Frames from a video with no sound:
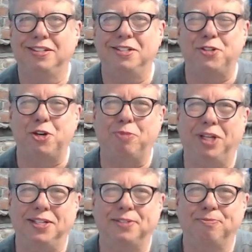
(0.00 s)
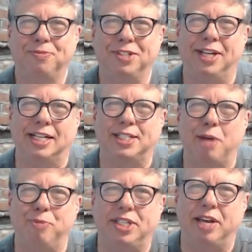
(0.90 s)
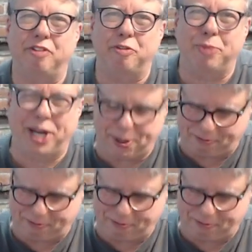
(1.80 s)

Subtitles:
is your place. Till next time, be safe, everybody.